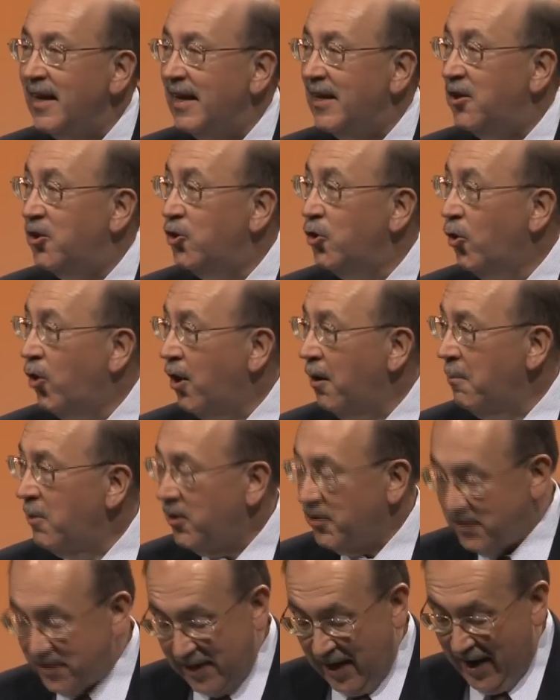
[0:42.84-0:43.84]
In
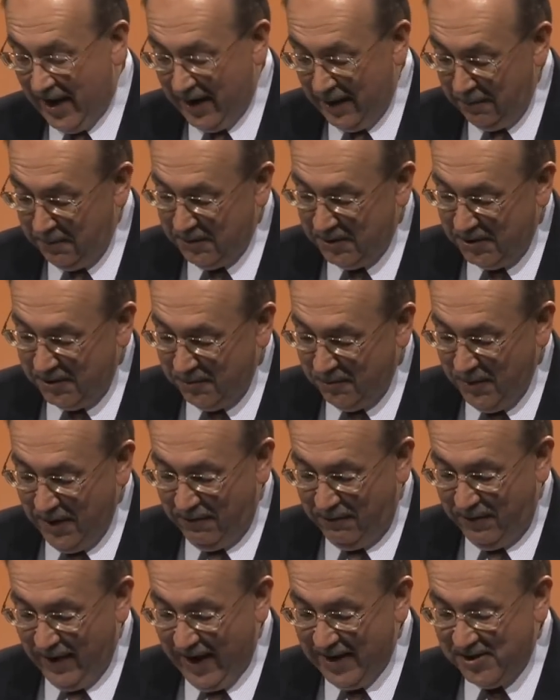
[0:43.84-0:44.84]
normal times,
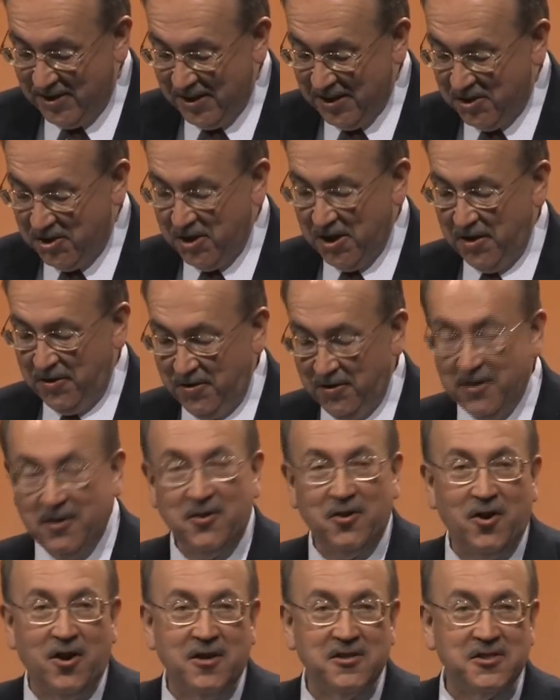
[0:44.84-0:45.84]
we face each other
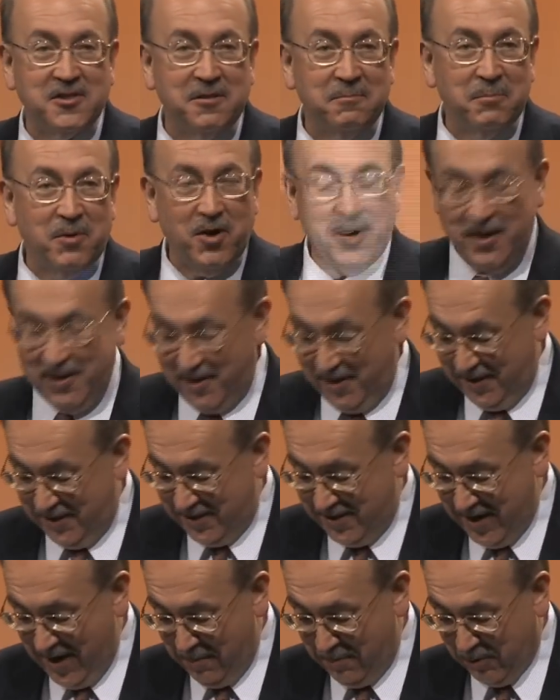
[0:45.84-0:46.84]
across a
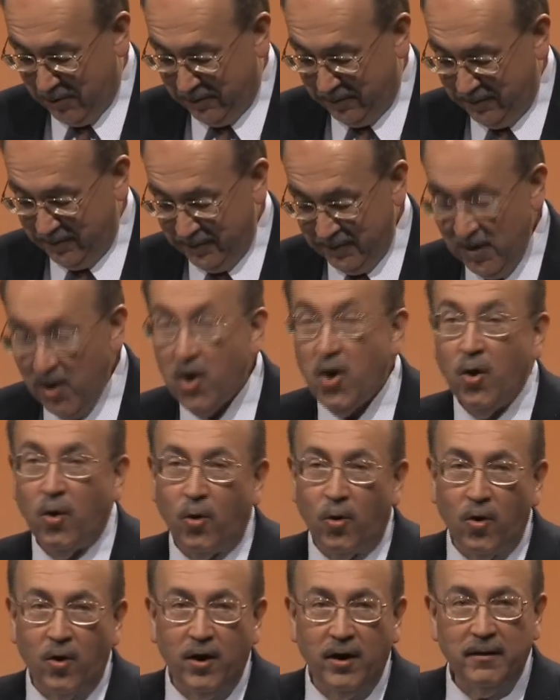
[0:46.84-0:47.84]
bargaining table,
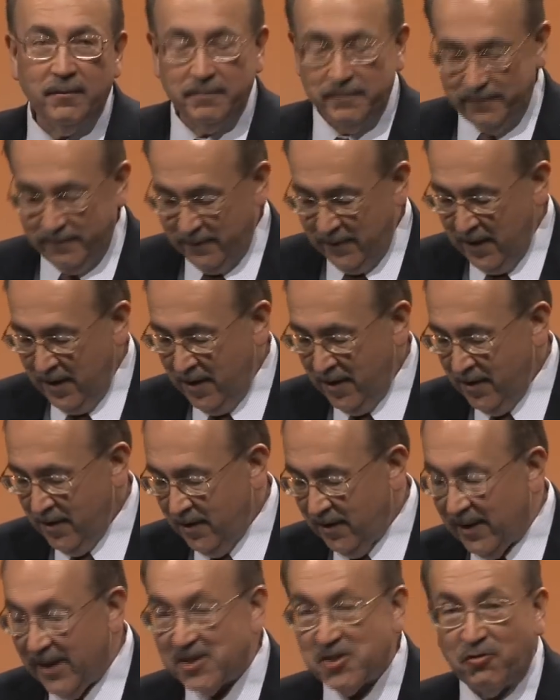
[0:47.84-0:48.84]
or
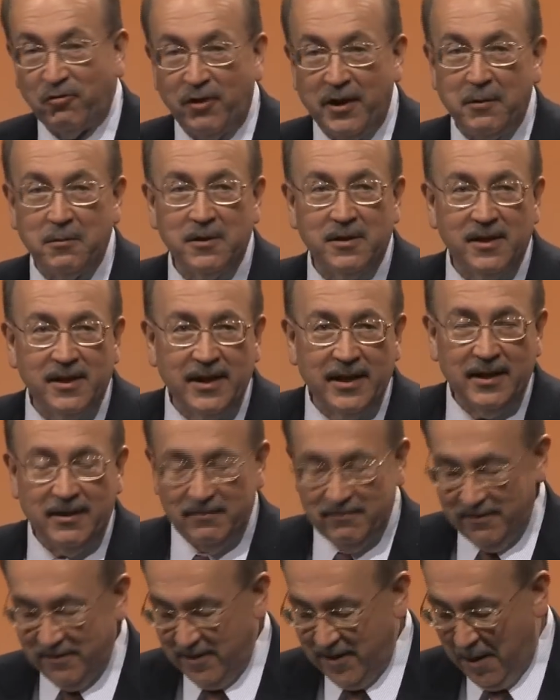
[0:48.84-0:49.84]
less
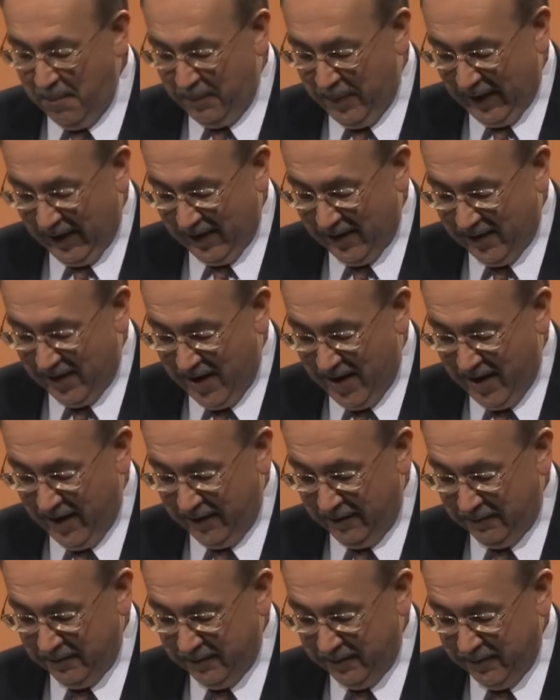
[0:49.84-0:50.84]
frequently, a picket
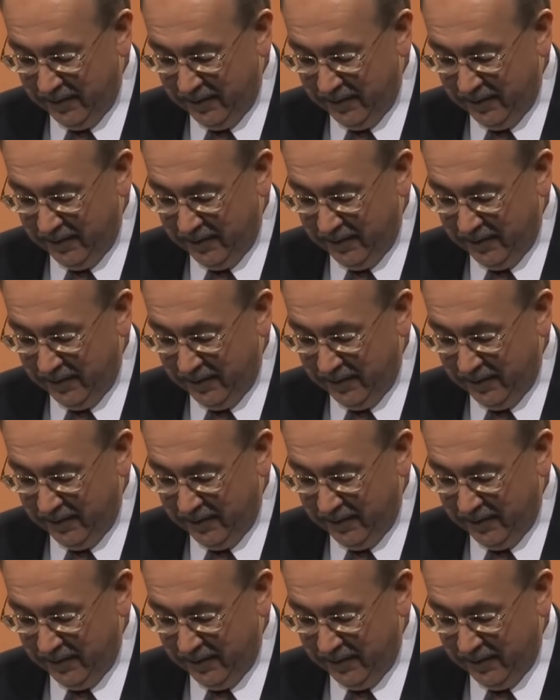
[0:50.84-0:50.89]
line.